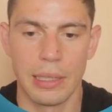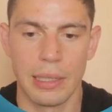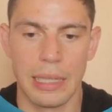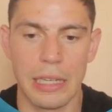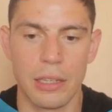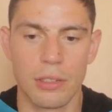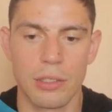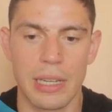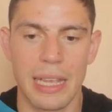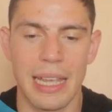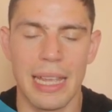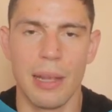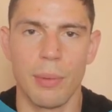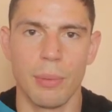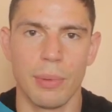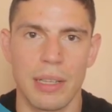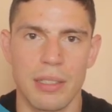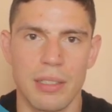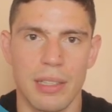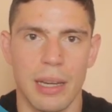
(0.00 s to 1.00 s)
He doesn't hit
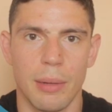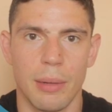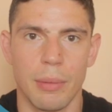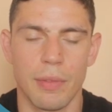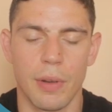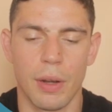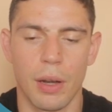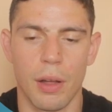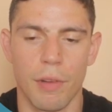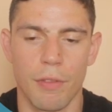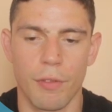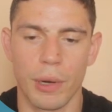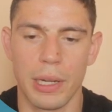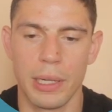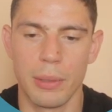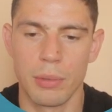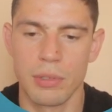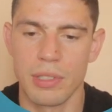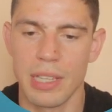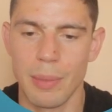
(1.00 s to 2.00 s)
it necessarily with a lot of
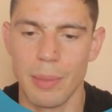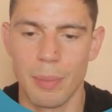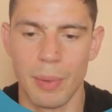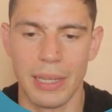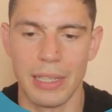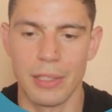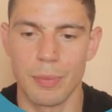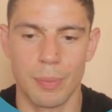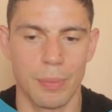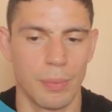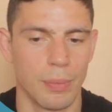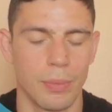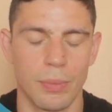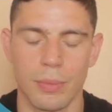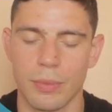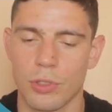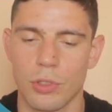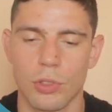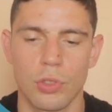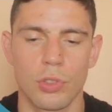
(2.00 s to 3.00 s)
frequency, but it's
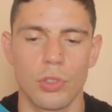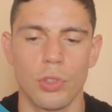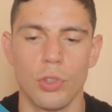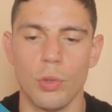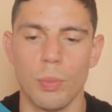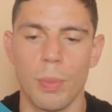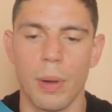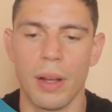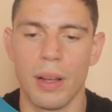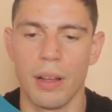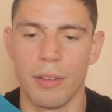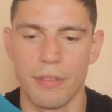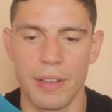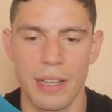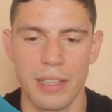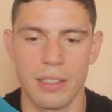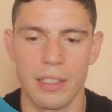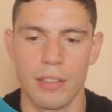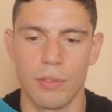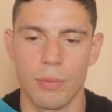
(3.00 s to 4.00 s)
super
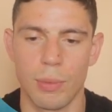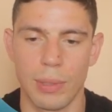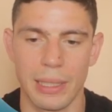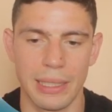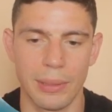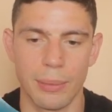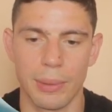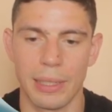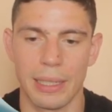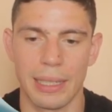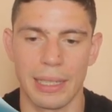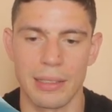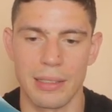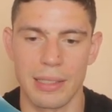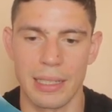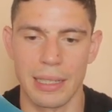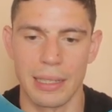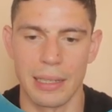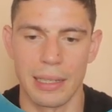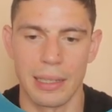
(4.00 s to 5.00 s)
effective when he
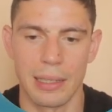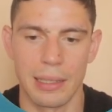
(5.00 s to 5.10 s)
lands it.